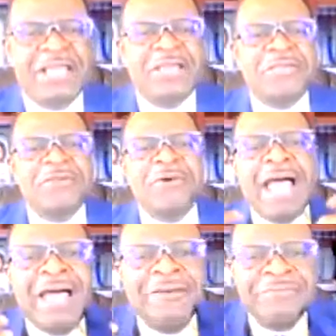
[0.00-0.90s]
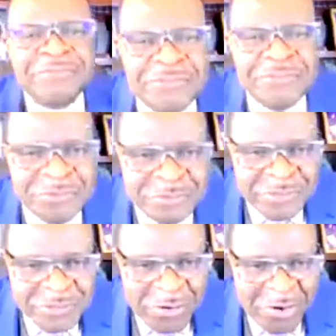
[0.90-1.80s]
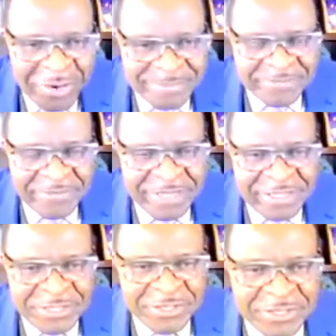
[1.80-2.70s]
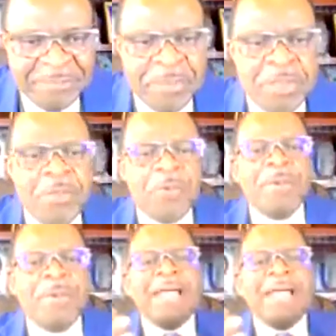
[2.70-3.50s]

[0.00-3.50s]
You have to use your observation. When my